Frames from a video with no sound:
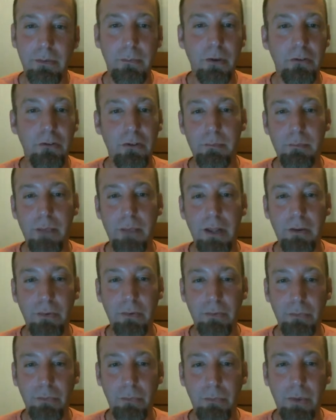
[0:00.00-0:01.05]
Michelin
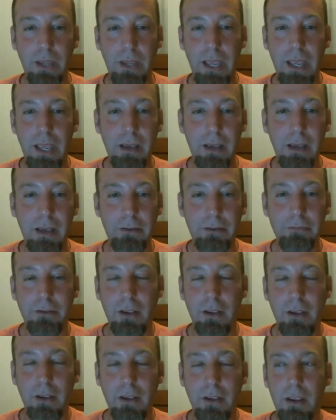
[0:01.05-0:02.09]
Metals, we have
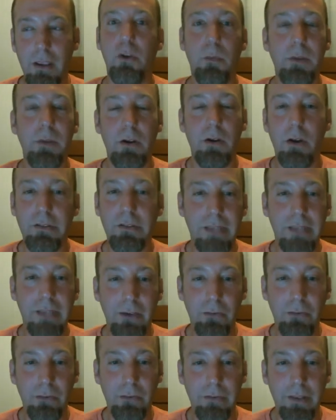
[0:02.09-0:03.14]
so many calls
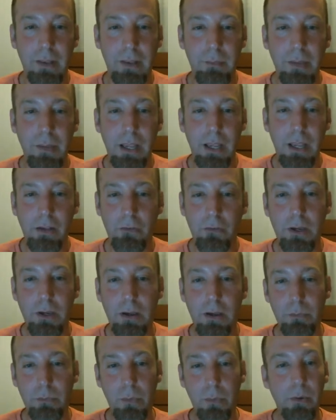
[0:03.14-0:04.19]
to action on that
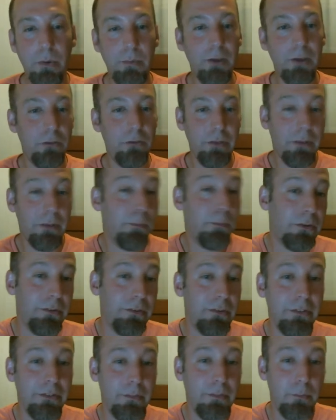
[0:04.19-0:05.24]
page because we want to make sure that the
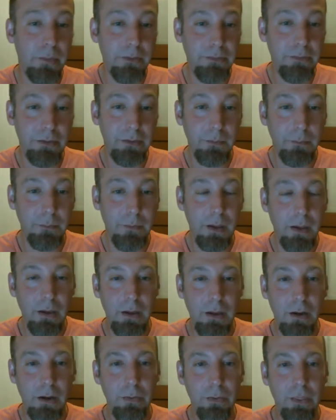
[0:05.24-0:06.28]
person doesn't miss it.
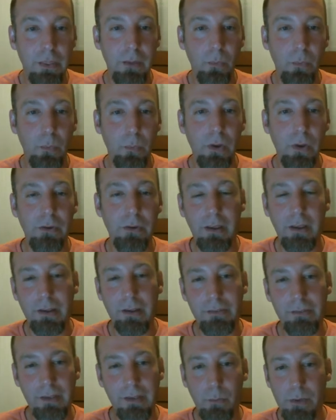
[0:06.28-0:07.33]
That we
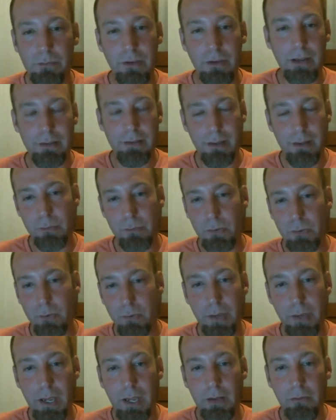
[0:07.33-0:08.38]
realize that we've gotten them
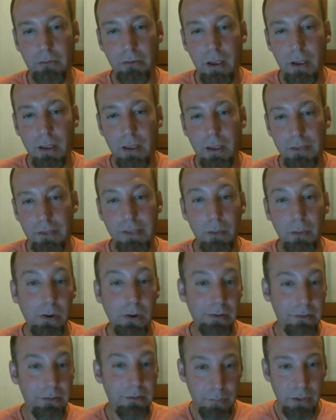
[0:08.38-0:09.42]
to the page that they
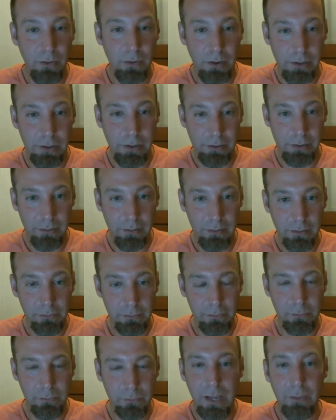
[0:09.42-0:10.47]
wanted to be on,
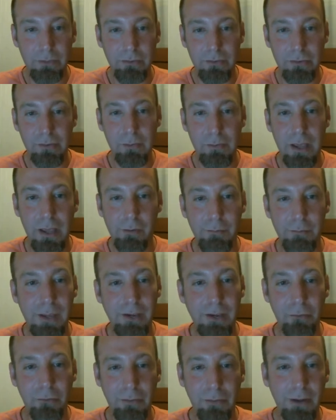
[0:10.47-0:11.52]
so now it's just a matter
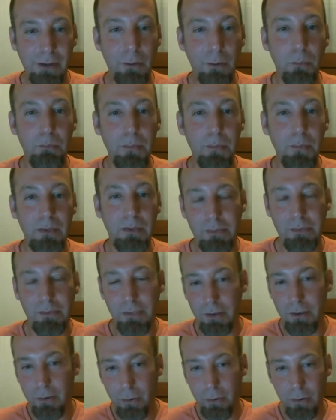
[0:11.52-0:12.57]
of making sure they don't
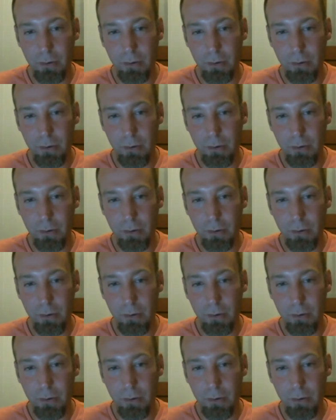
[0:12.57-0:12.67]
miss the